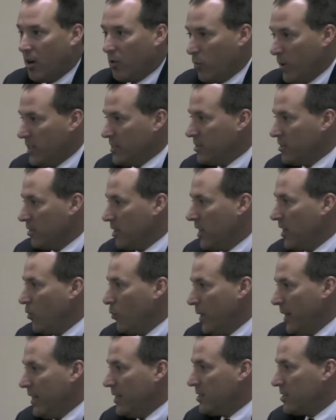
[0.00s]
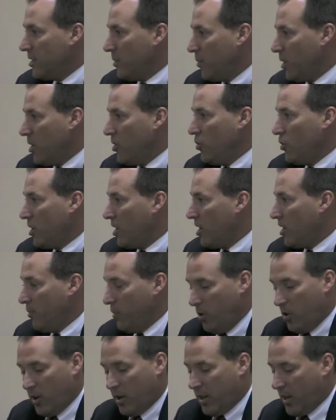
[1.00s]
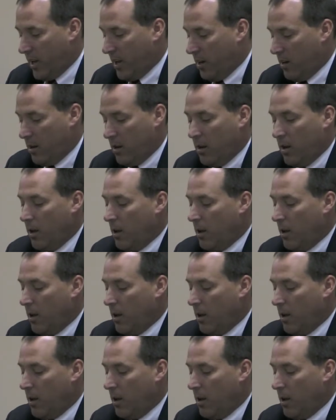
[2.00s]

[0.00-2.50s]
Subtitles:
recently, and we need somebody who can communicate